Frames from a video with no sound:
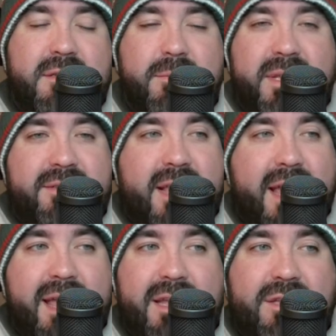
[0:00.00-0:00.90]
to be,
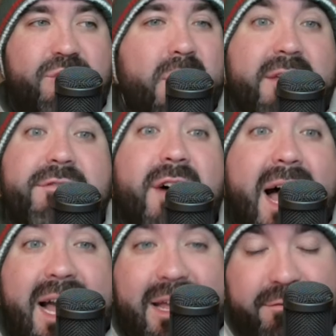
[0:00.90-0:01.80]
say,
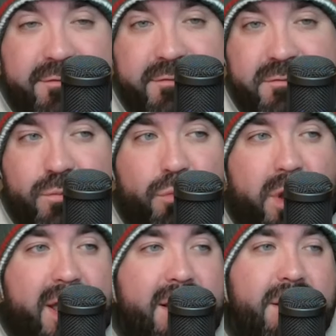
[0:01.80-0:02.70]
25,
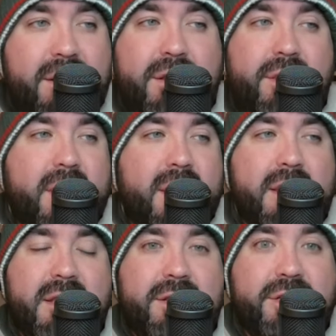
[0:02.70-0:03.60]
when
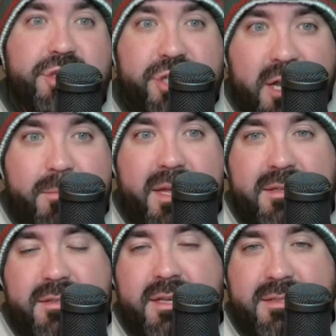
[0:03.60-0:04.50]
the
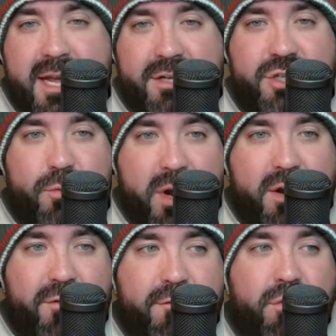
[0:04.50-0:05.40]
legitimate contention
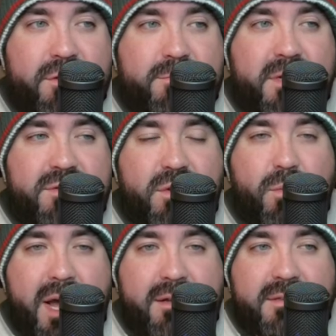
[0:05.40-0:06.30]
window for this Minnesota
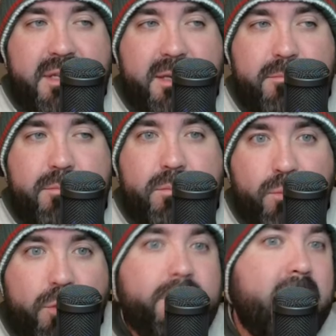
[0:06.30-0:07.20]
Wild team
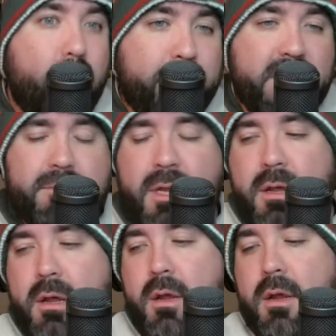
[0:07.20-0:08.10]
will be open.
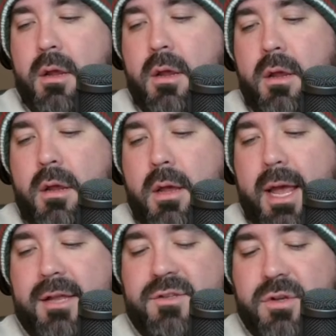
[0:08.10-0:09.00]

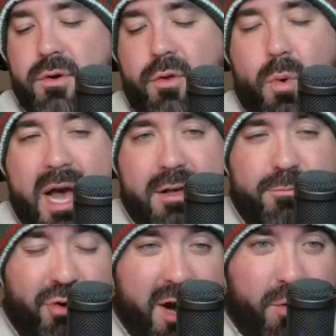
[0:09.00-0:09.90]
And so the
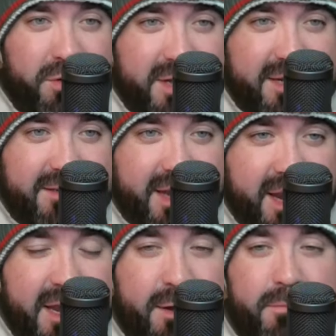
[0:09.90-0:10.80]
Wild prioritized
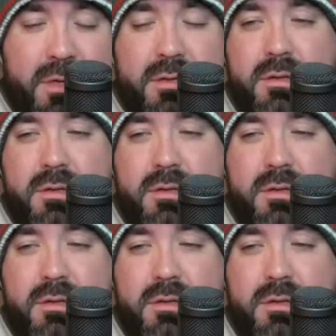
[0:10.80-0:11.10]
him.